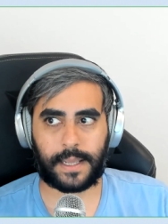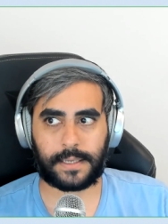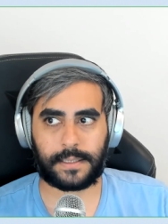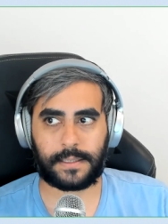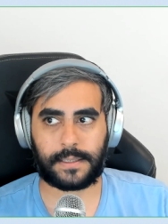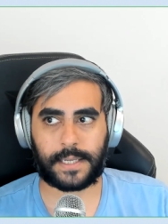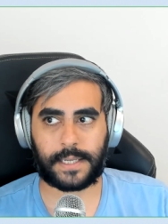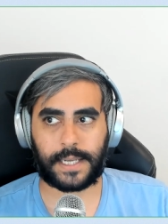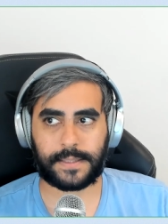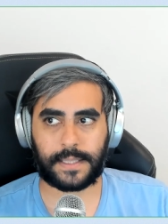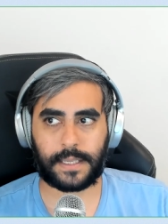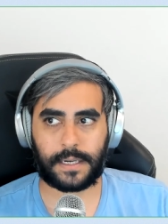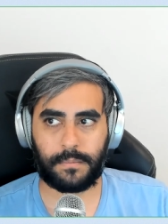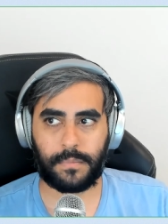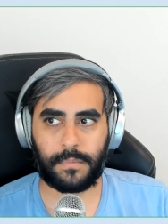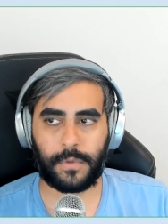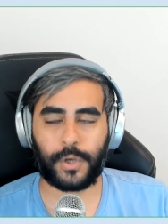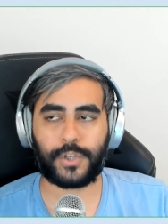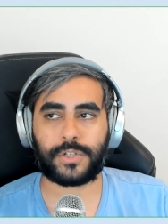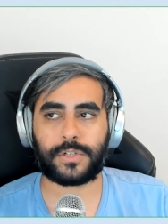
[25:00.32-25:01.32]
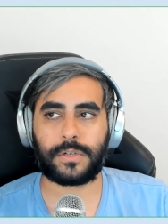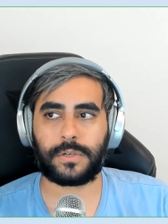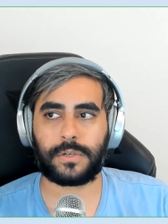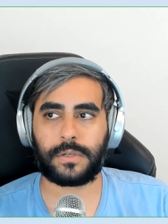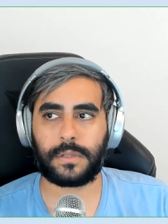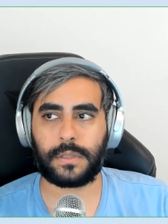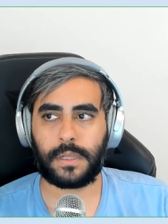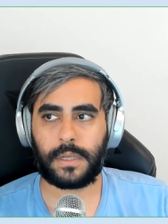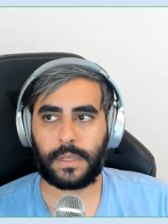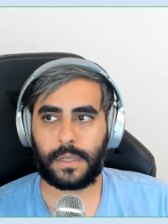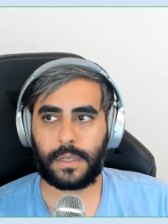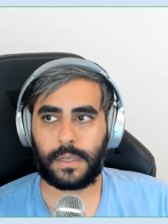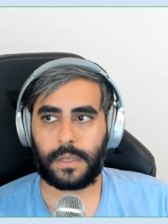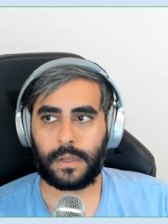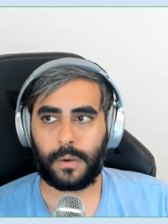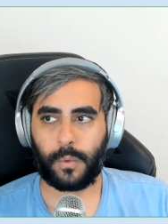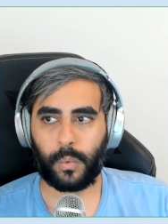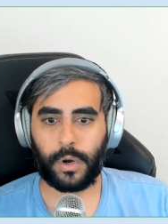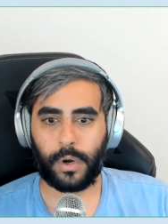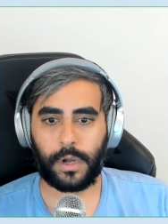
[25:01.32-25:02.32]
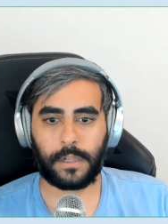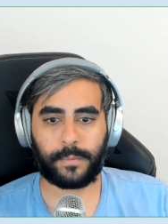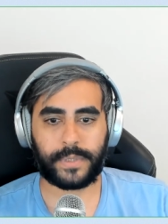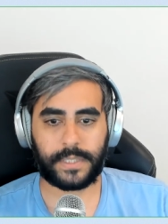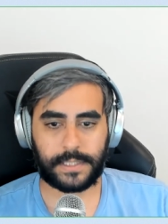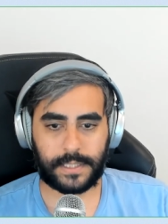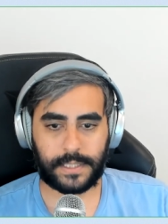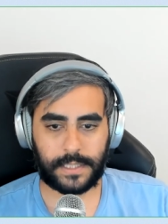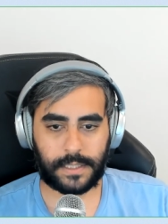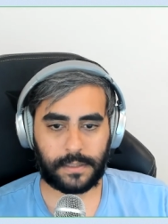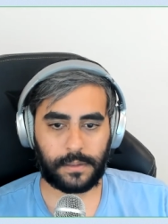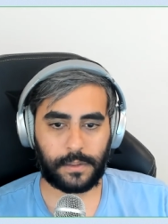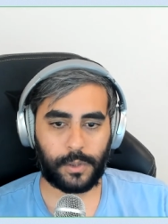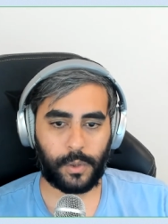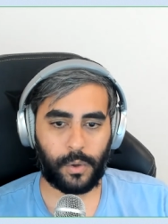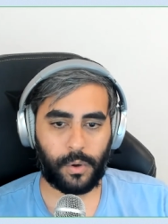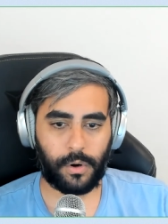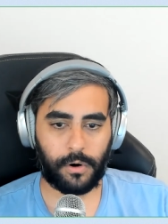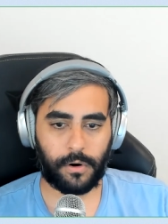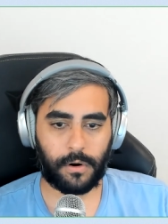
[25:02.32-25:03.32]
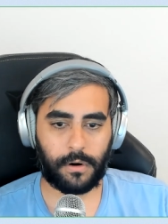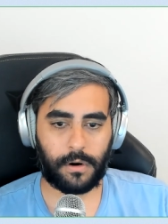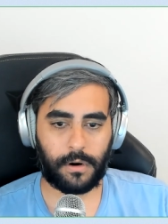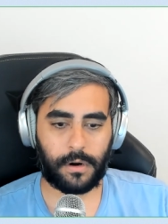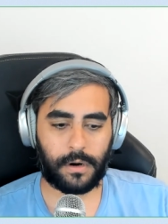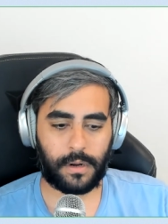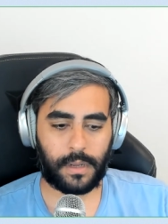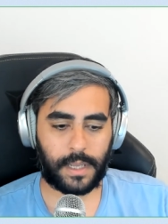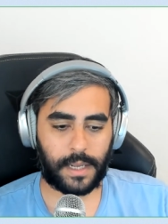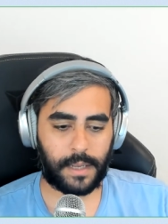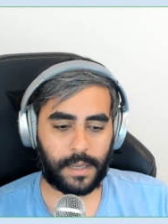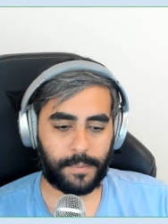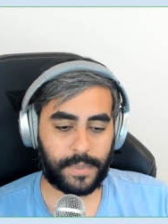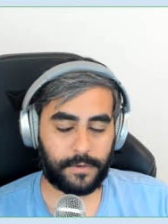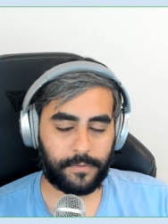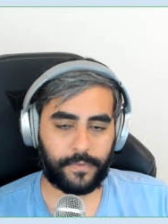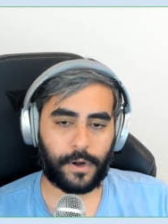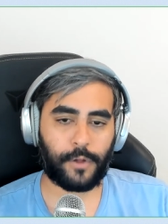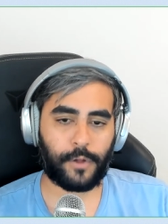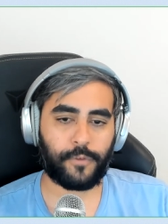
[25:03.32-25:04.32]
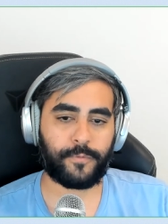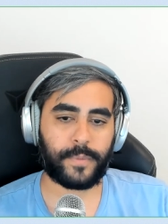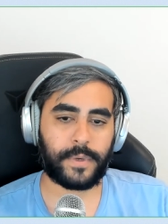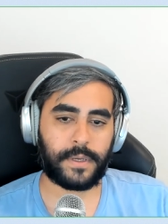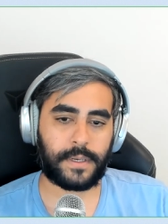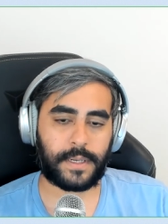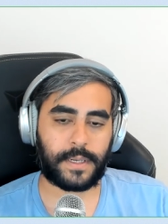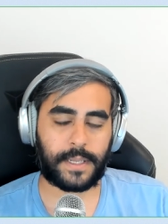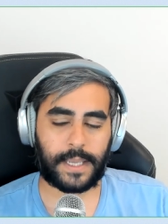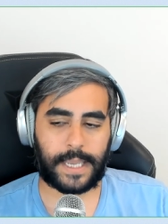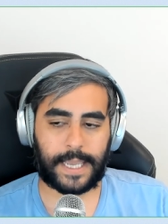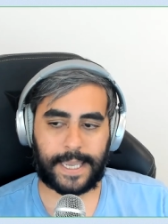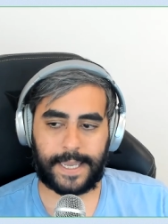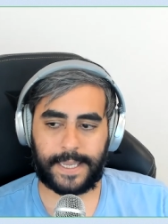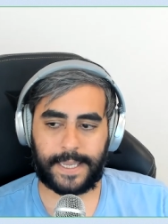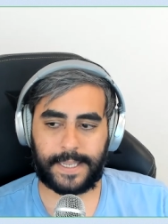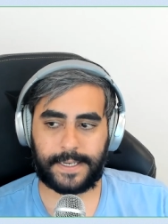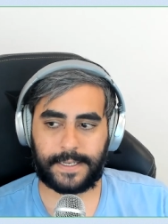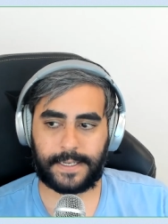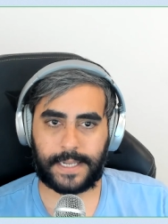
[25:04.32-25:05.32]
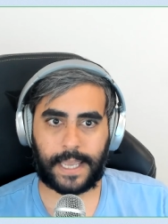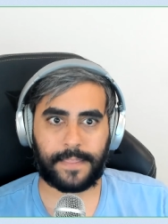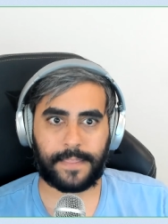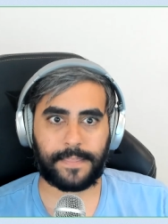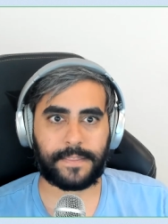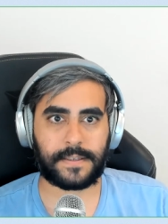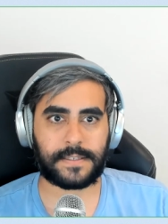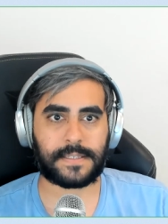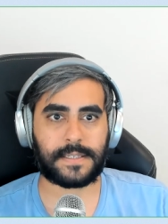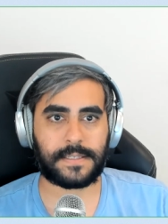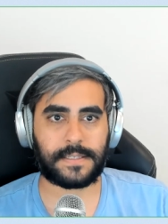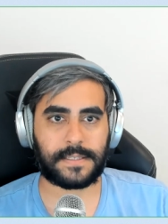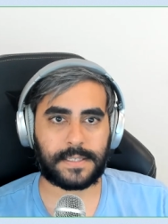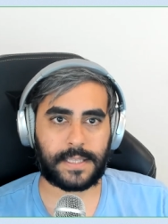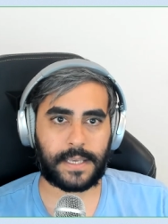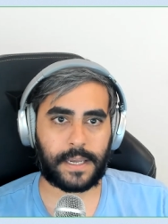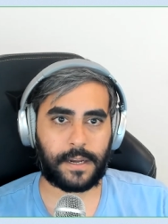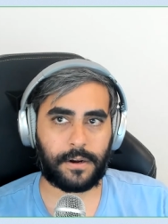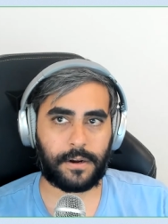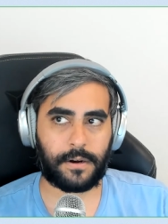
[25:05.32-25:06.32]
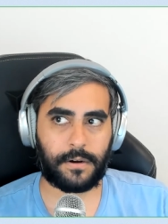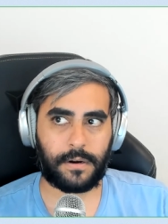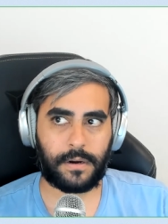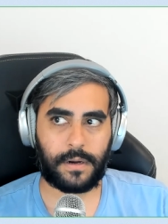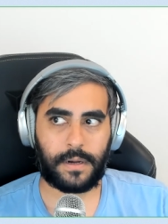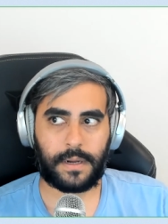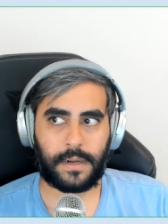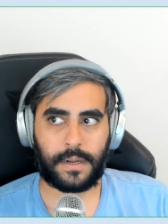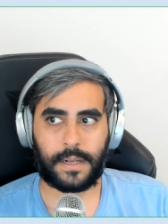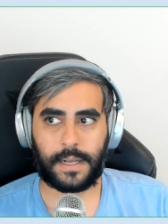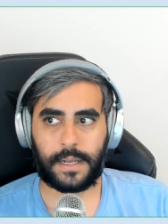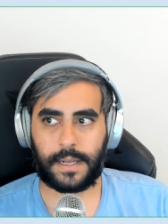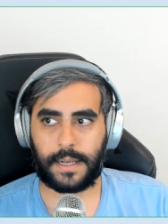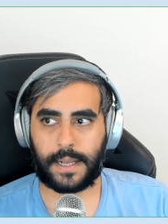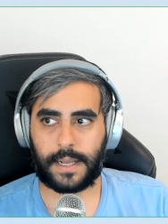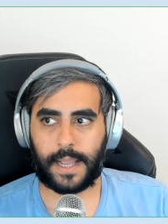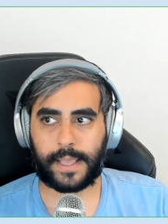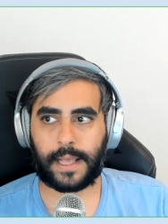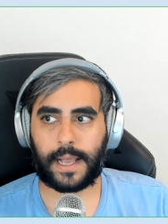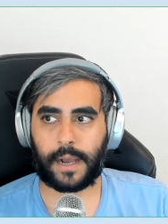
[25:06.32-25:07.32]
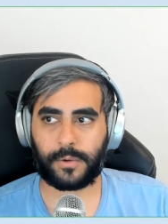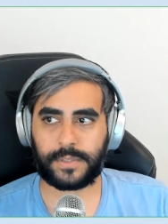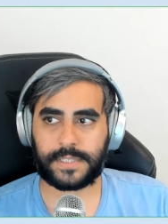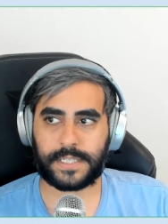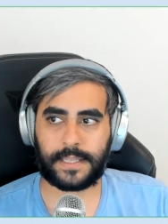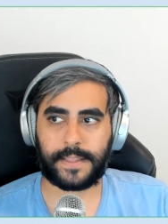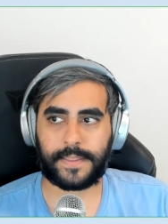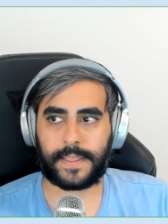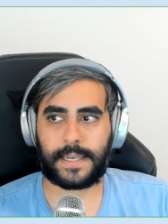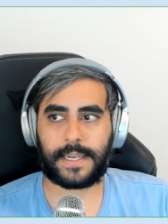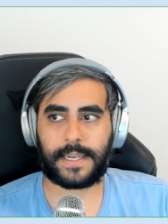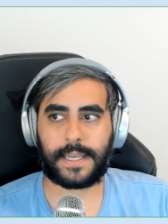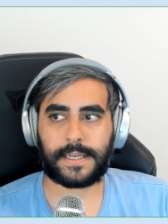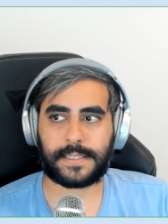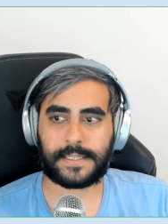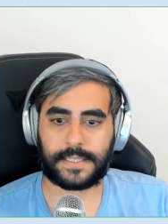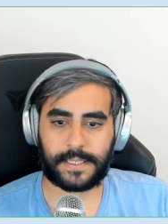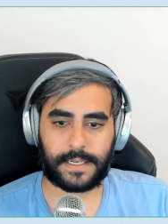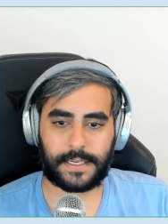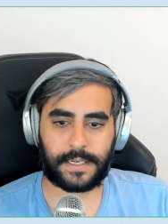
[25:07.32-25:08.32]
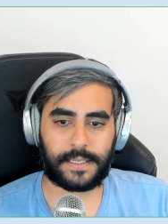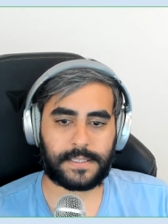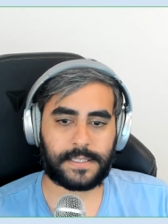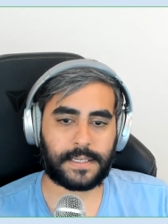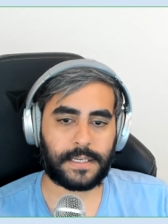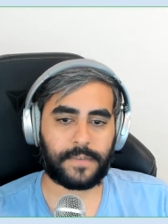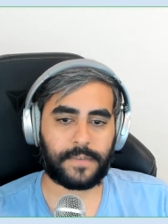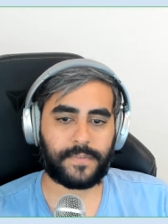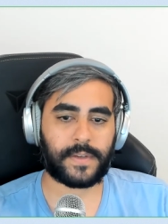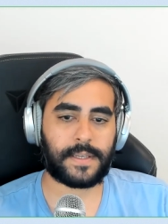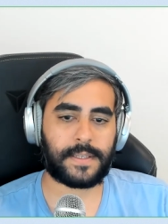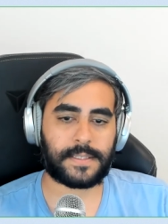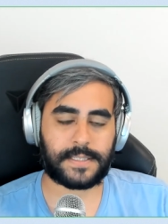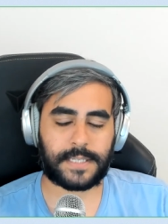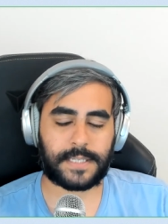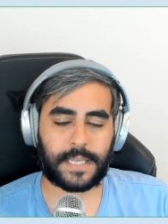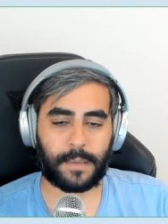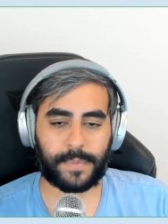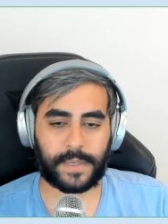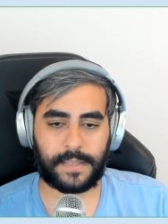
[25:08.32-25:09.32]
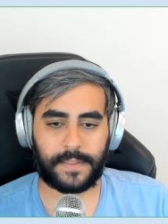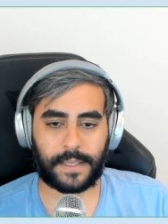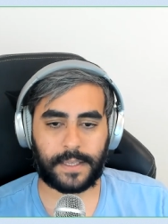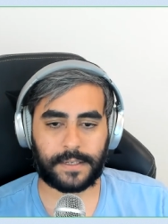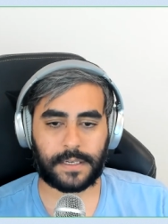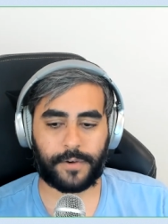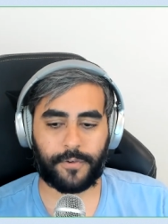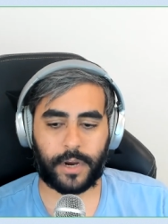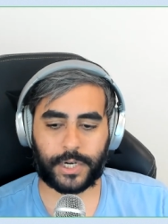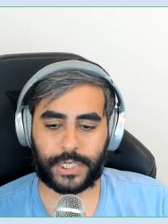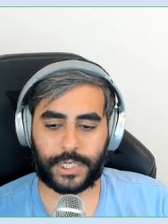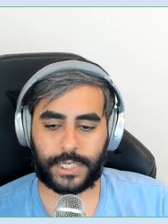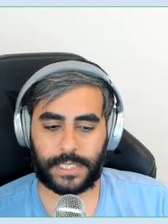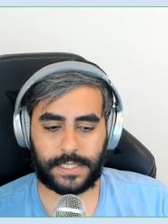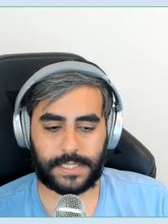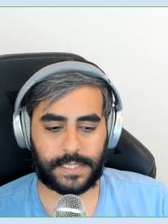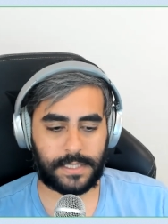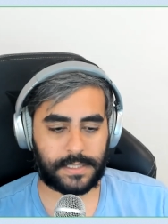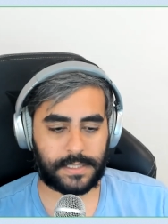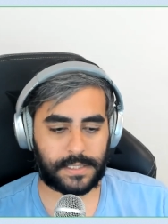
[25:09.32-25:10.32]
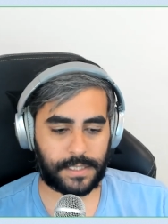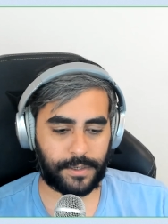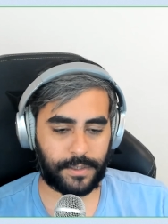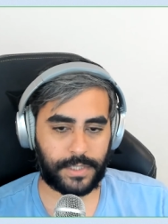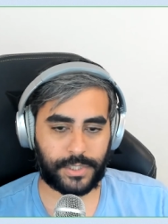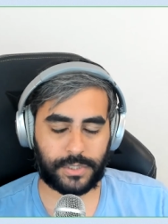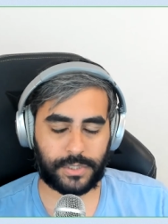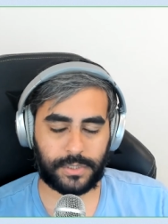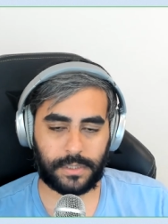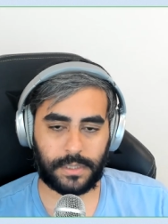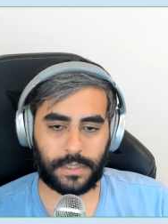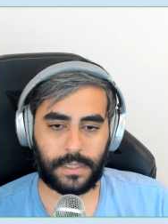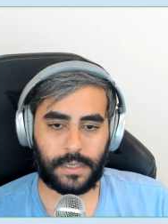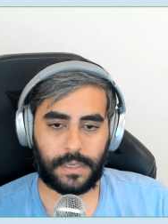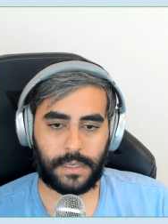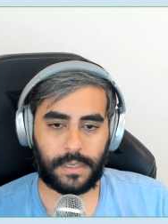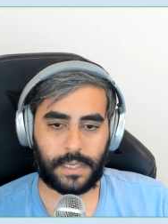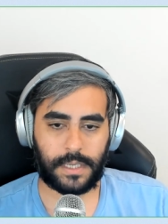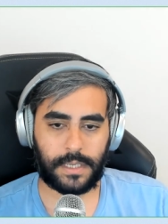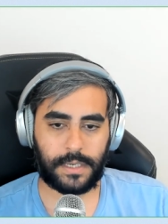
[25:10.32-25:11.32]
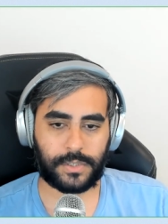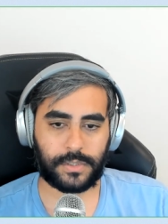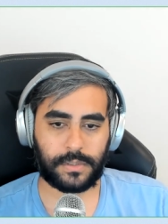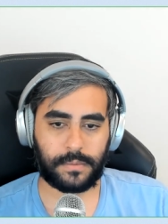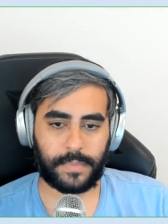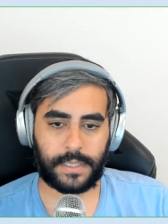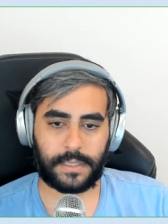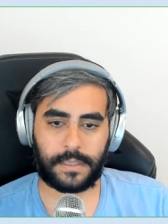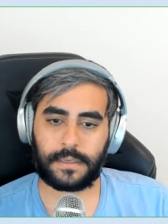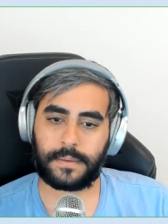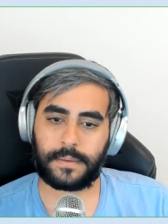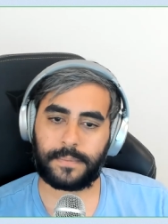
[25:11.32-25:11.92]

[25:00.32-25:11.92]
and get that emotional world building lore um, involvement. And and this is their, uh, I, I, would say that their next significant step in that direction since their initial initial mint.